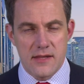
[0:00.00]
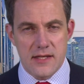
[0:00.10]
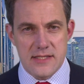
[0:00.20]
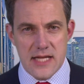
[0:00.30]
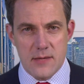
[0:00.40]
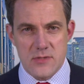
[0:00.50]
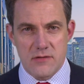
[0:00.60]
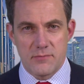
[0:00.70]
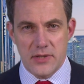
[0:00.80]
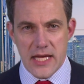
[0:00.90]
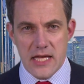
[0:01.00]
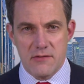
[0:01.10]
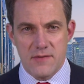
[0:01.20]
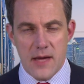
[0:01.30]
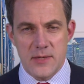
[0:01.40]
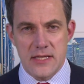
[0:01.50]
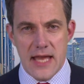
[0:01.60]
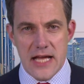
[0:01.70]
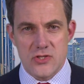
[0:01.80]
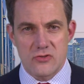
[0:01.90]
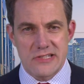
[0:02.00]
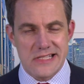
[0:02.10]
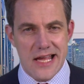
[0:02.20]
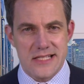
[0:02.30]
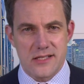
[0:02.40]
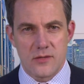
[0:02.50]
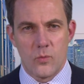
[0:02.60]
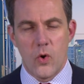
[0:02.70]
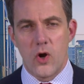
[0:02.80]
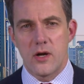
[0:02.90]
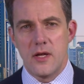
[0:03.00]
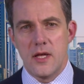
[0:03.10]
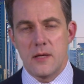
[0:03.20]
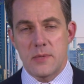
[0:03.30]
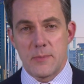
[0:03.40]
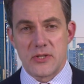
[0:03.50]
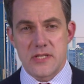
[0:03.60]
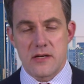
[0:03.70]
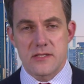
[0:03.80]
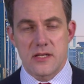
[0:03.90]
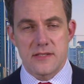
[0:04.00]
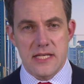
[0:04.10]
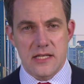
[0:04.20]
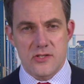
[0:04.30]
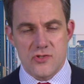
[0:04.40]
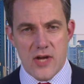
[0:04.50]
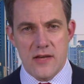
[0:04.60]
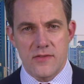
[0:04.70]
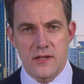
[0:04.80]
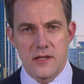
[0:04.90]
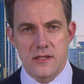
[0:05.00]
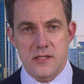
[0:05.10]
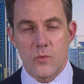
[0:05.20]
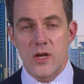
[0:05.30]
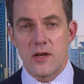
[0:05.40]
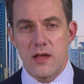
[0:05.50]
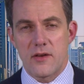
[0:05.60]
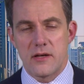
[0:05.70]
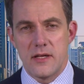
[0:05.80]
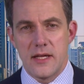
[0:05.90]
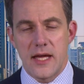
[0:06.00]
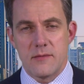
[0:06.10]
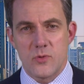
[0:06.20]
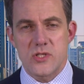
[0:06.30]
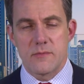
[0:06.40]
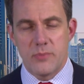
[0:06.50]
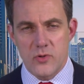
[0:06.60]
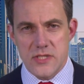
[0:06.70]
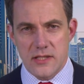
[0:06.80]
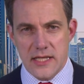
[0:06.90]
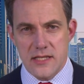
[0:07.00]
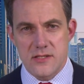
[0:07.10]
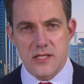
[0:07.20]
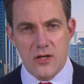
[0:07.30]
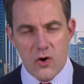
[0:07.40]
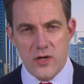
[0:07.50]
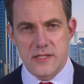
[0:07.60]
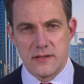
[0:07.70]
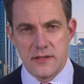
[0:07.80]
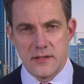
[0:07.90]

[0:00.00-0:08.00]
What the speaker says: that in times of plague, famine, natural disaster and war, people turn to interior strength, to one another, and most importantly, to God.